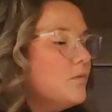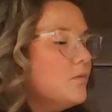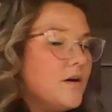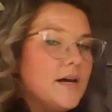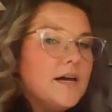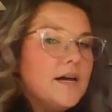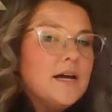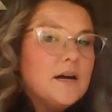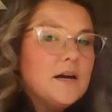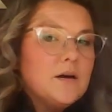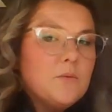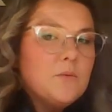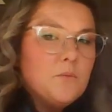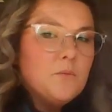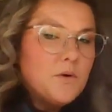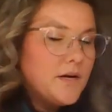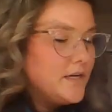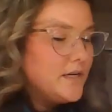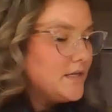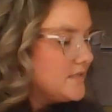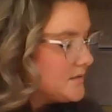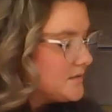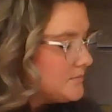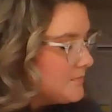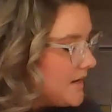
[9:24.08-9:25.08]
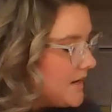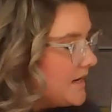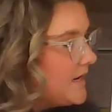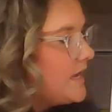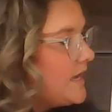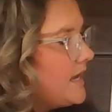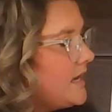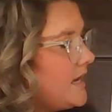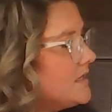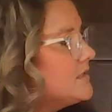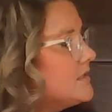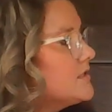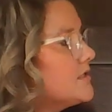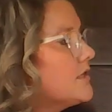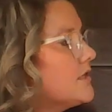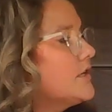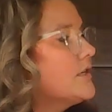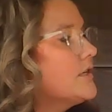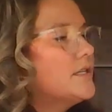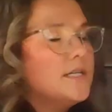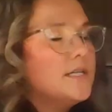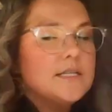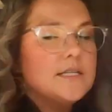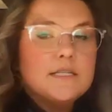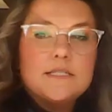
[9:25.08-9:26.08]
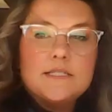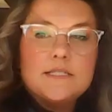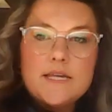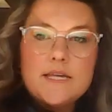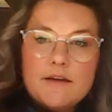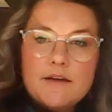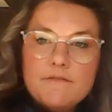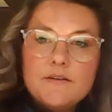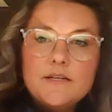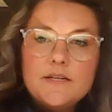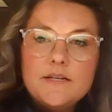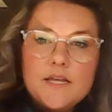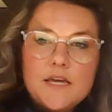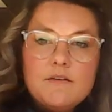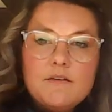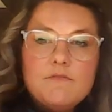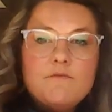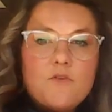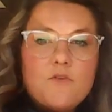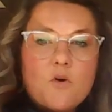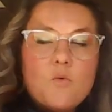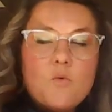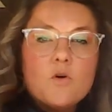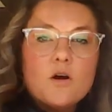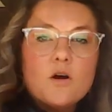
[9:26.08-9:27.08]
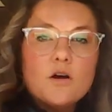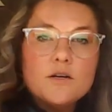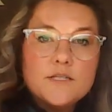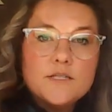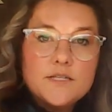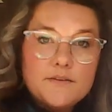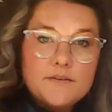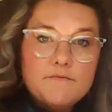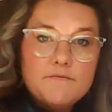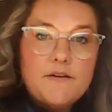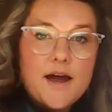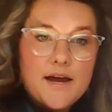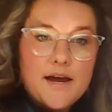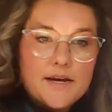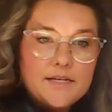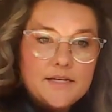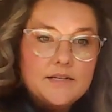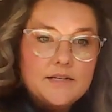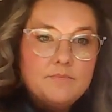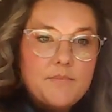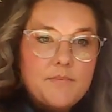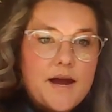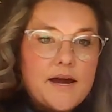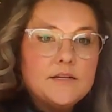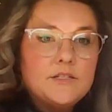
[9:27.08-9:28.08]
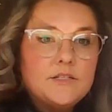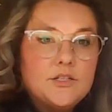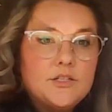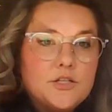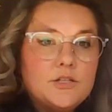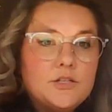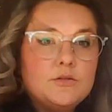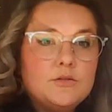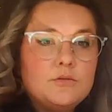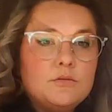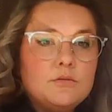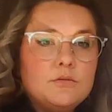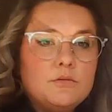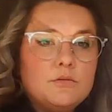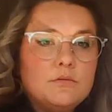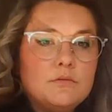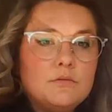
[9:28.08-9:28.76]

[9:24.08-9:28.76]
what is my answer to 74 divided by 2?